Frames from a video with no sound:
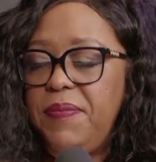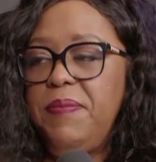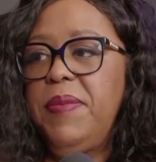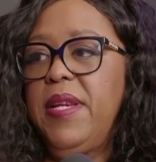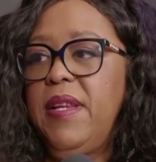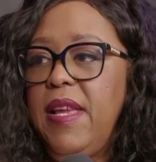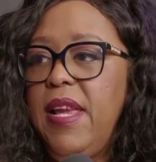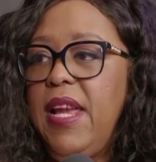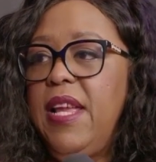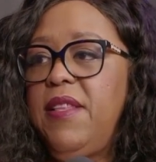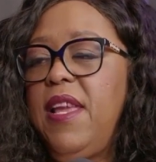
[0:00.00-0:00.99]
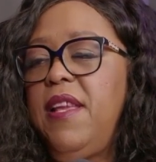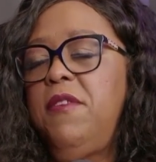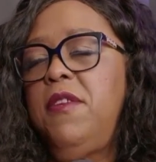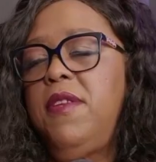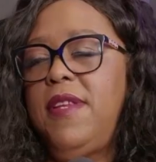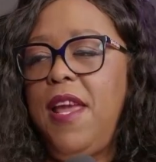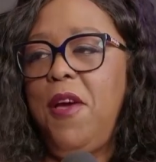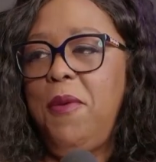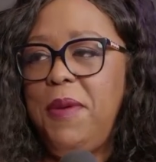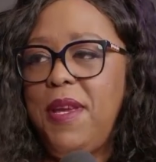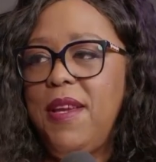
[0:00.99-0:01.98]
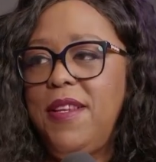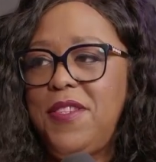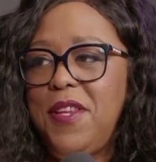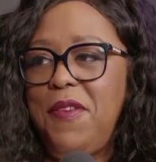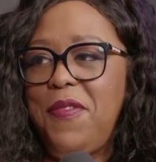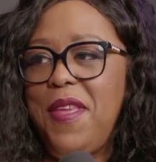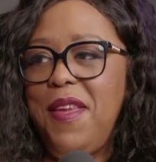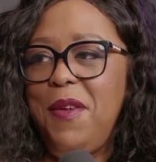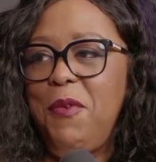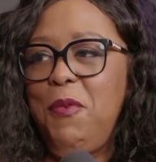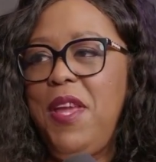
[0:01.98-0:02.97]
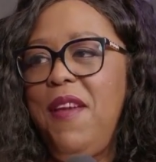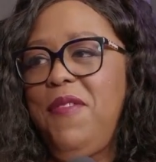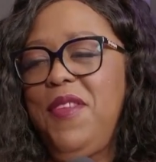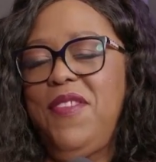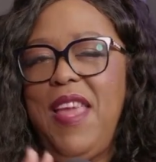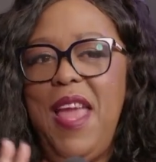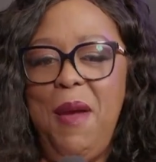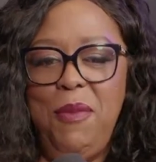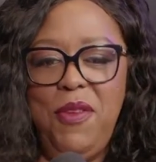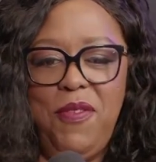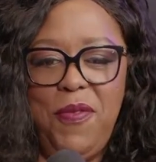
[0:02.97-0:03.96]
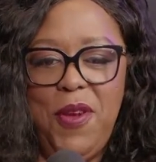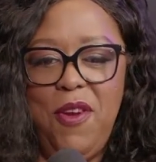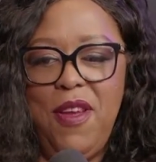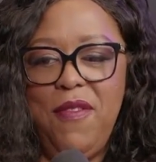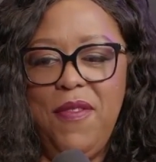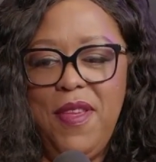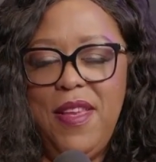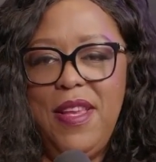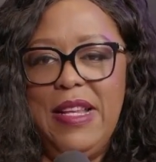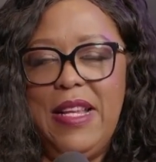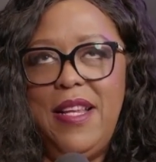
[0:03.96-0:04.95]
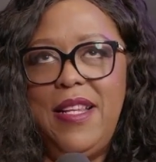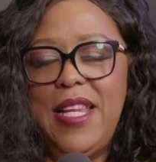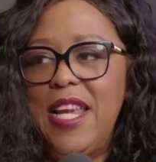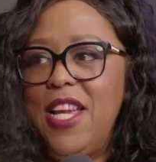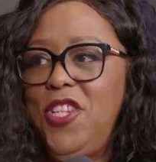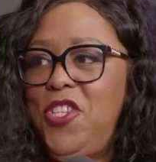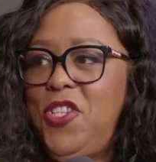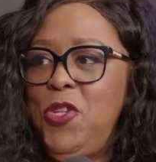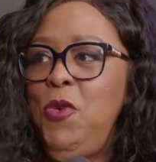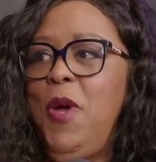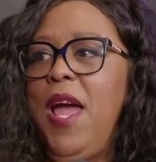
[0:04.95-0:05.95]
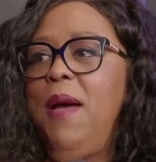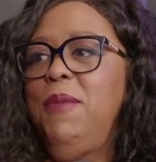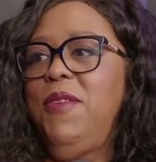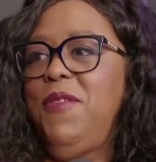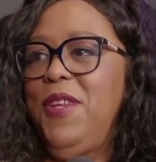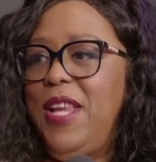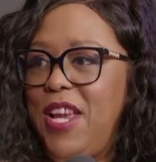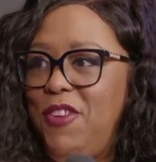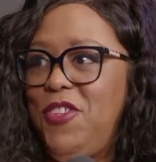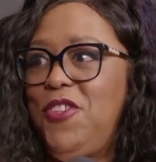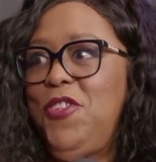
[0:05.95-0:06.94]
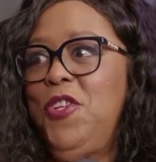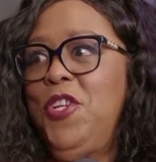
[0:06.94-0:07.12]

But and now because of we have this atmosphere of like a sue atmosphere, like I'll sue